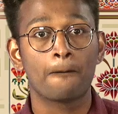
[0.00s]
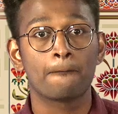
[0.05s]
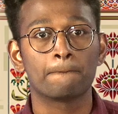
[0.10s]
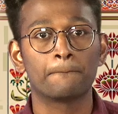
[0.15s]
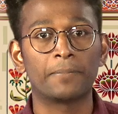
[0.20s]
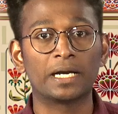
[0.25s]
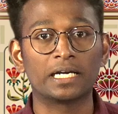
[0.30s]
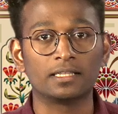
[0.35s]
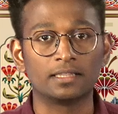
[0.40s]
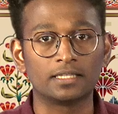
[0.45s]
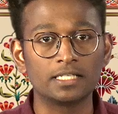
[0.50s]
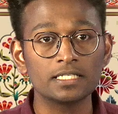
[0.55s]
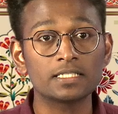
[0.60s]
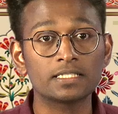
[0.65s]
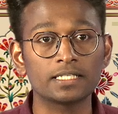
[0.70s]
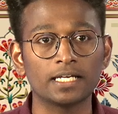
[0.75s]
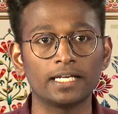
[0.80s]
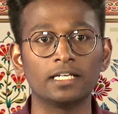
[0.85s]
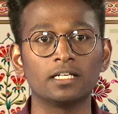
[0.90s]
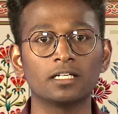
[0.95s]
but this
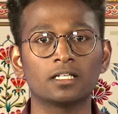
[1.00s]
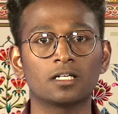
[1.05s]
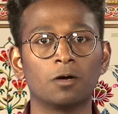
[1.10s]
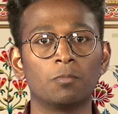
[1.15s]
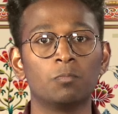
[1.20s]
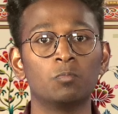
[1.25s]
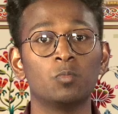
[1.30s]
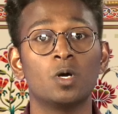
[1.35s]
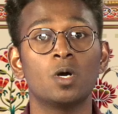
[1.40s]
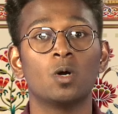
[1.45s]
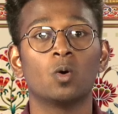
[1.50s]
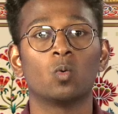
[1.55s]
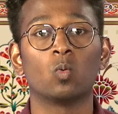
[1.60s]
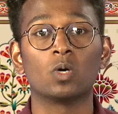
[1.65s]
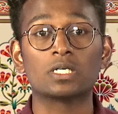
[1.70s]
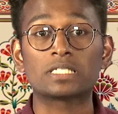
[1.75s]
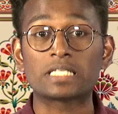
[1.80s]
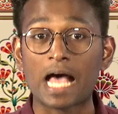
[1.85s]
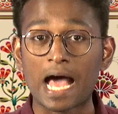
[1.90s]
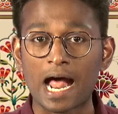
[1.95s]
income
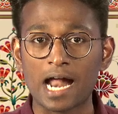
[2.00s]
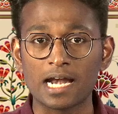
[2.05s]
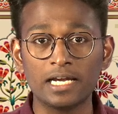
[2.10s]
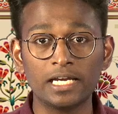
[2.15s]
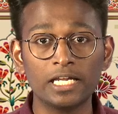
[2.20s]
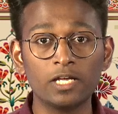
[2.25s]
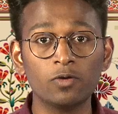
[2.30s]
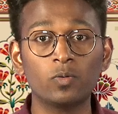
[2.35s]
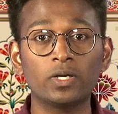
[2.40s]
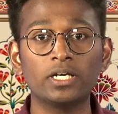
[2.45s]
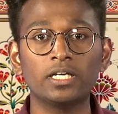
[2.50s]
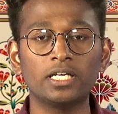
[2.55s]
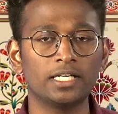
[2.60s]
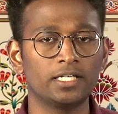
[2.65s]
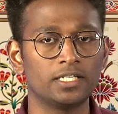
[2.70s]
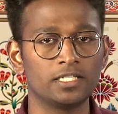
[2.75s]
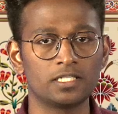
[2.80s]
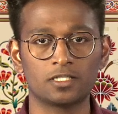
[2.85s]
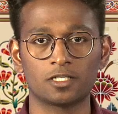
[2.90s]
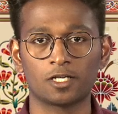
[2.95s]
was unevenly
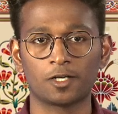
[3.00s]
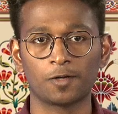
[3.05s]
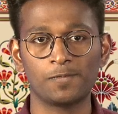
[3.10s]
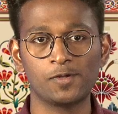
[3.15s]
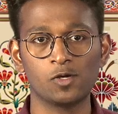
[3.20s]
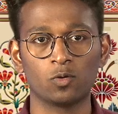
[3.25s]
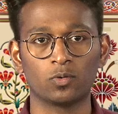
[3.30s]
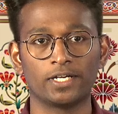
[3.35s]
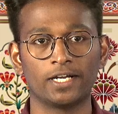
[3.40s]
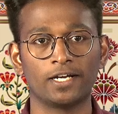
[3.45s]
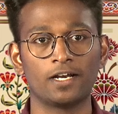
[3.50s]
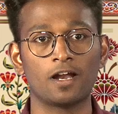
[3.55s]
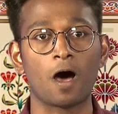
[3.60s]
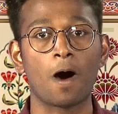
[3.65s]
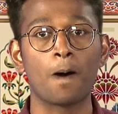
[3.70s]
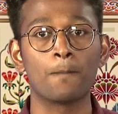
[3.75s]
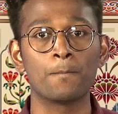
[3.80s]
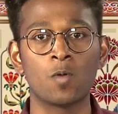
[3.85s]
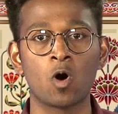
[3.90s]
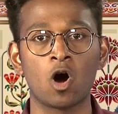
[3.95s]
distributed
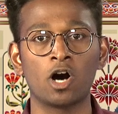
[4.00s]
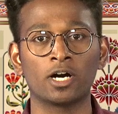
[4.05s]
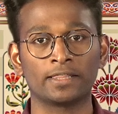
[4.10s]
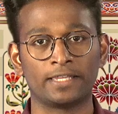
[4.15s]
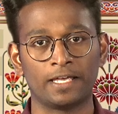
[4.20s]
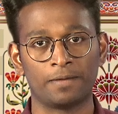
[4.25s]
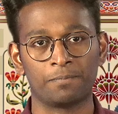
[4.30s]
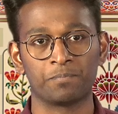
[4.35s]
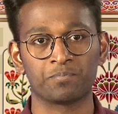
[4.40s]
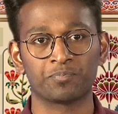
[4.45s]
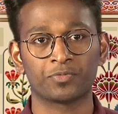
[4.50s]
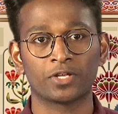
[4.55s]
among them,